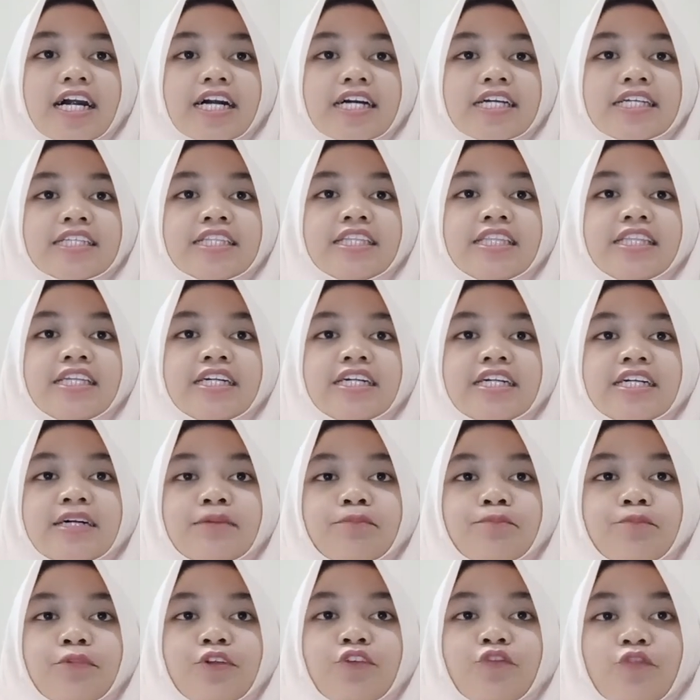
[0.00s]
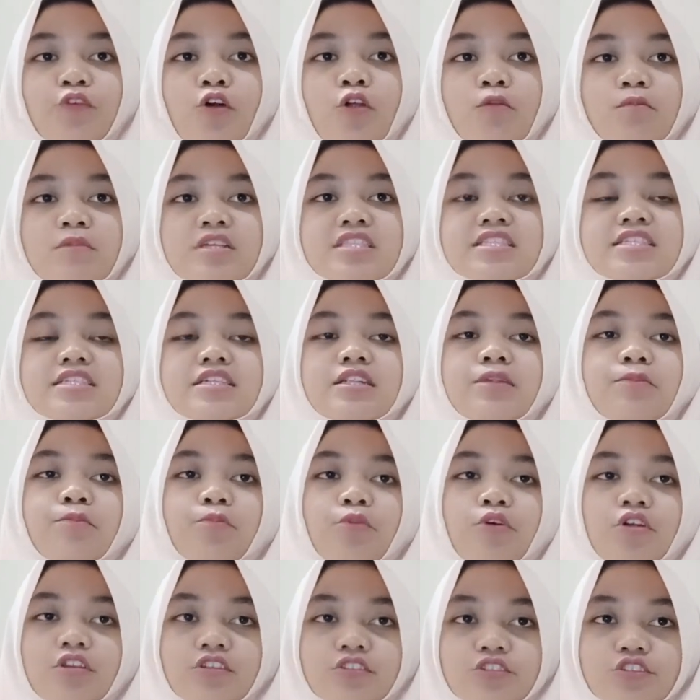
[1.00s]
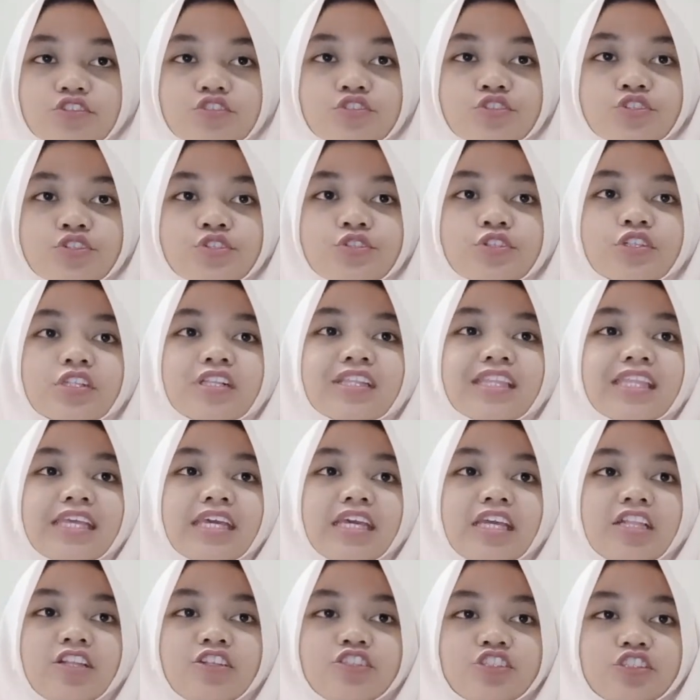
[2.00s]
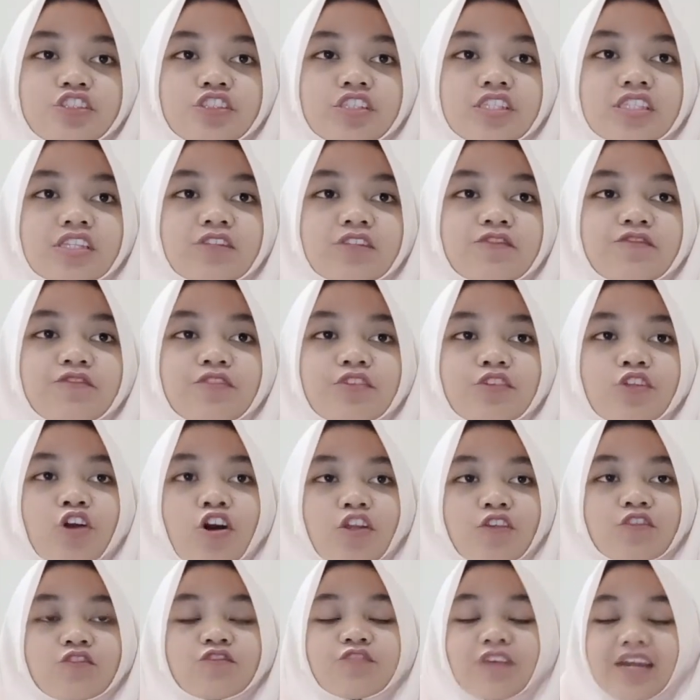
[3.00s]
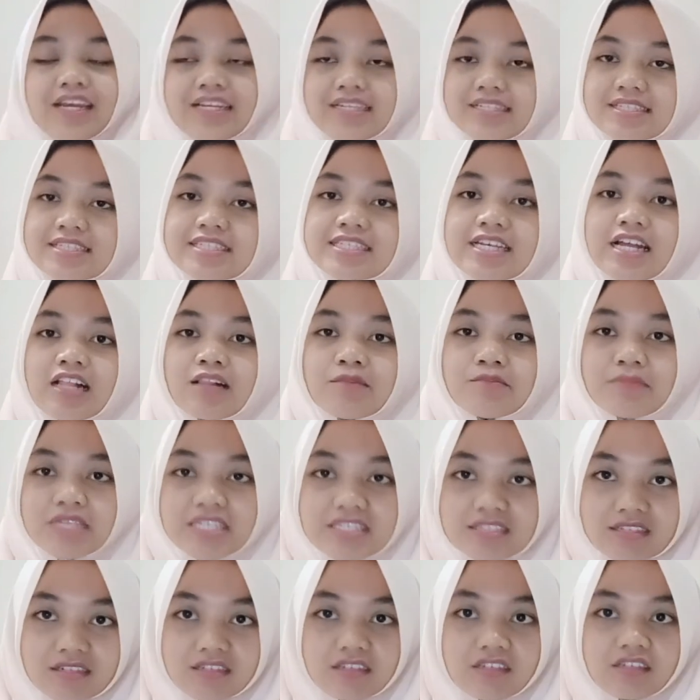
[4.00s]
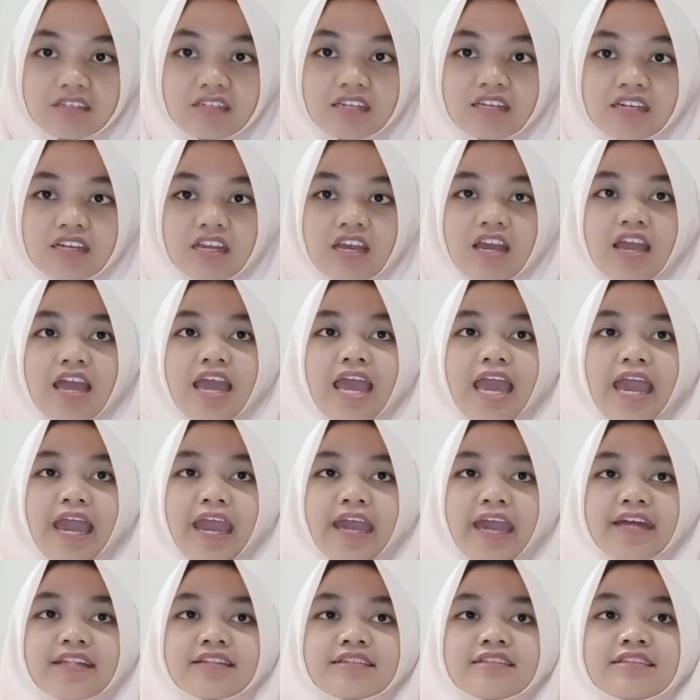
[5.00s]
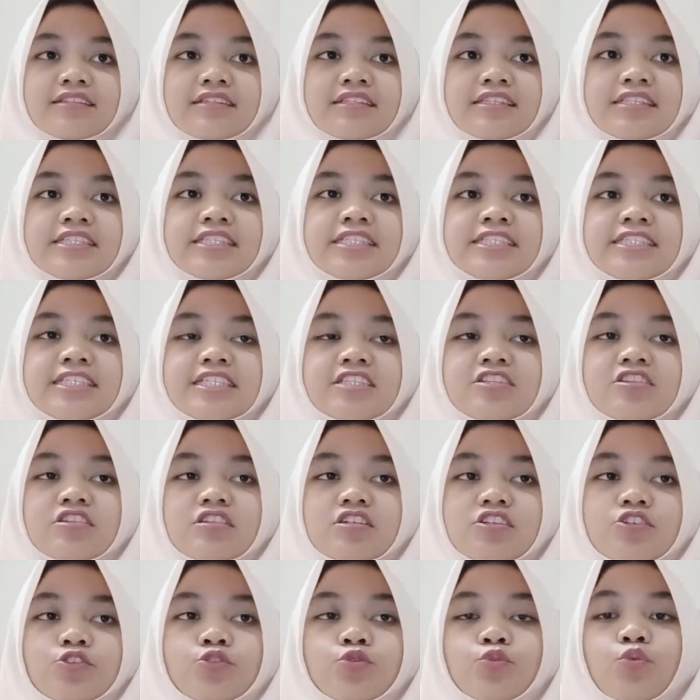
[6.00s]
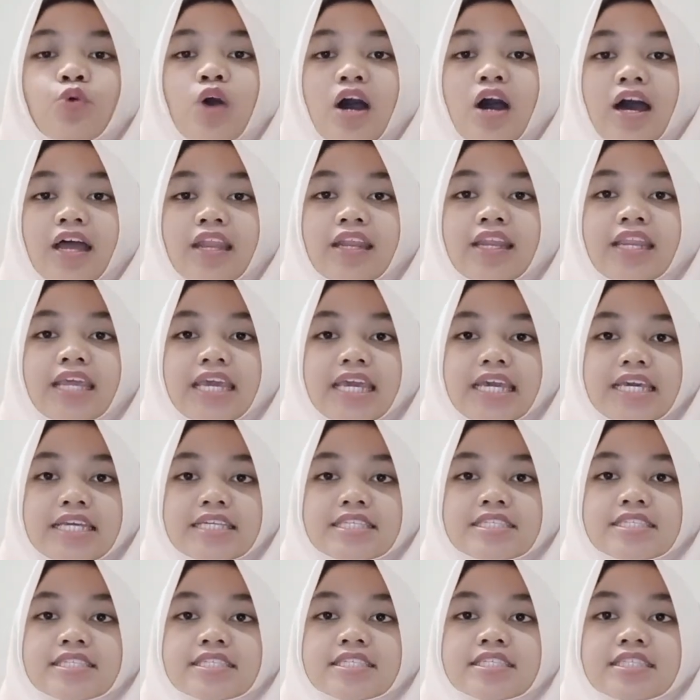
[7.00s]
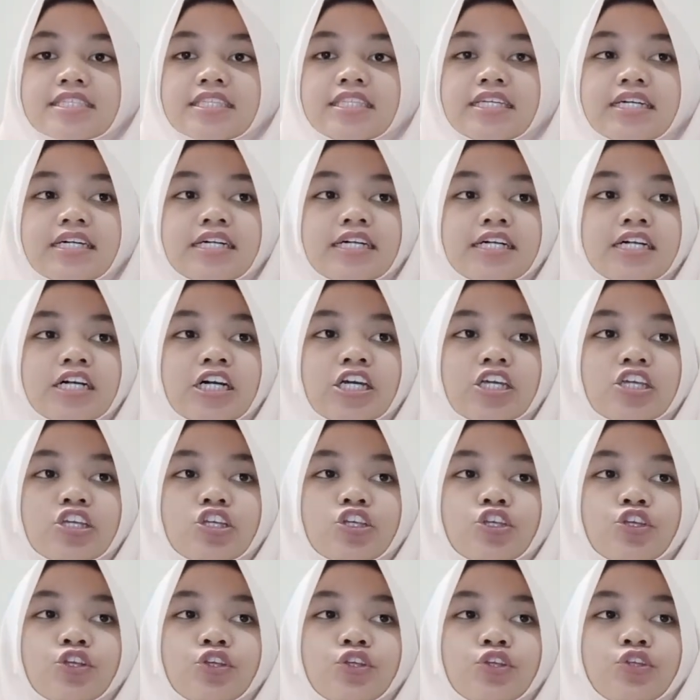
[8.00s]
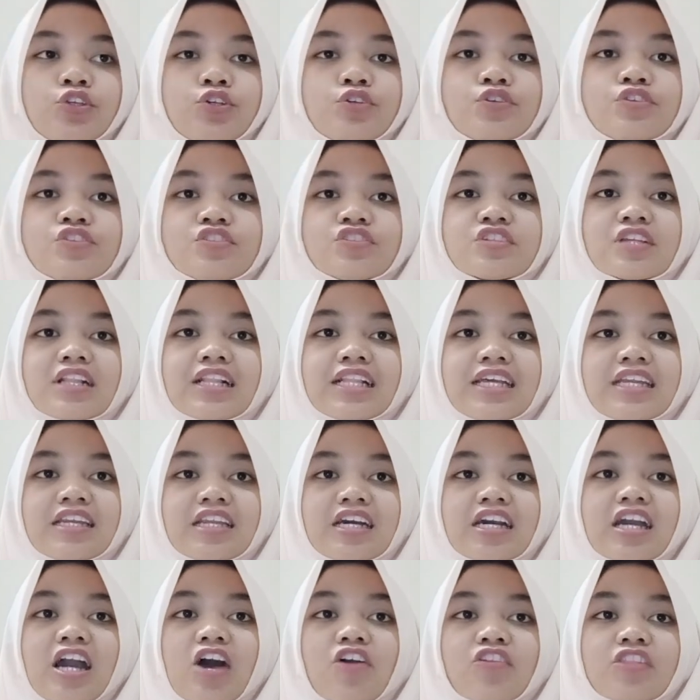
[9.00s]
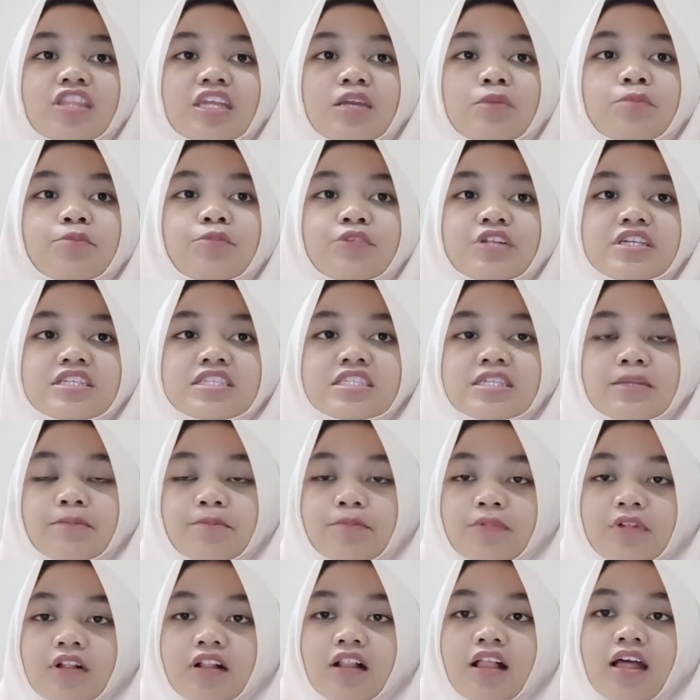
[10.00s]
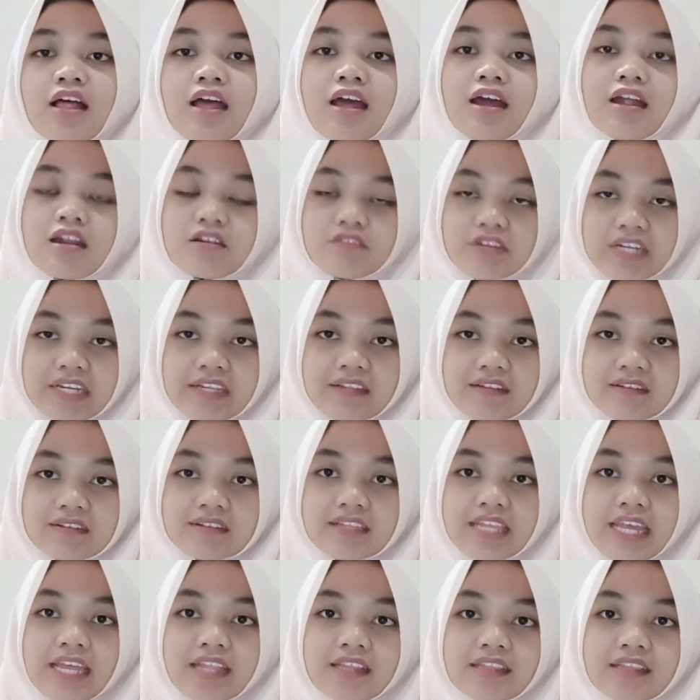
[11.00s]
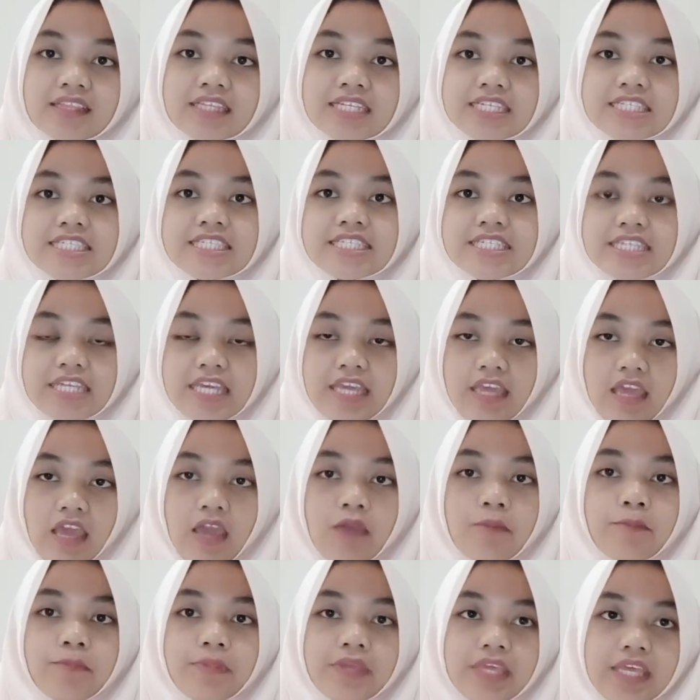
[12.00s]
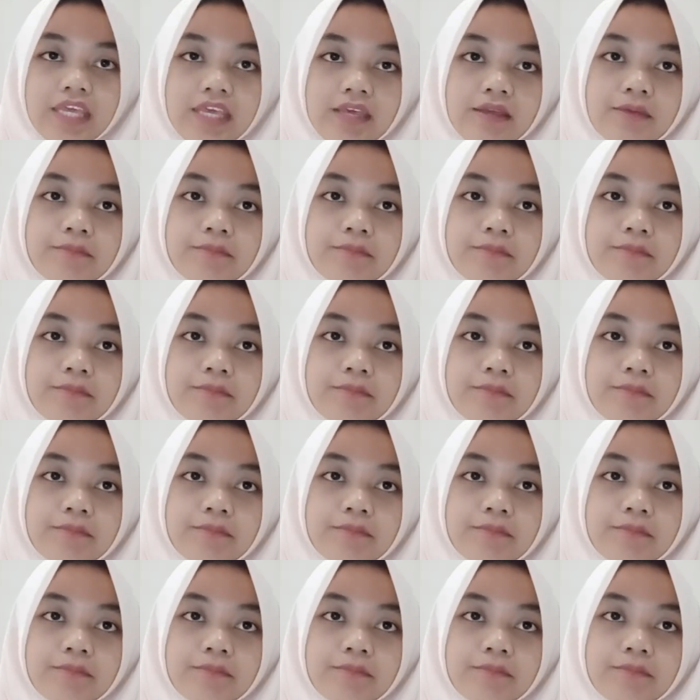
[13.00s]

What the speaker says: the performance report should include non-financial measures. And the third one is the use lean accounting principle rather than the GAP.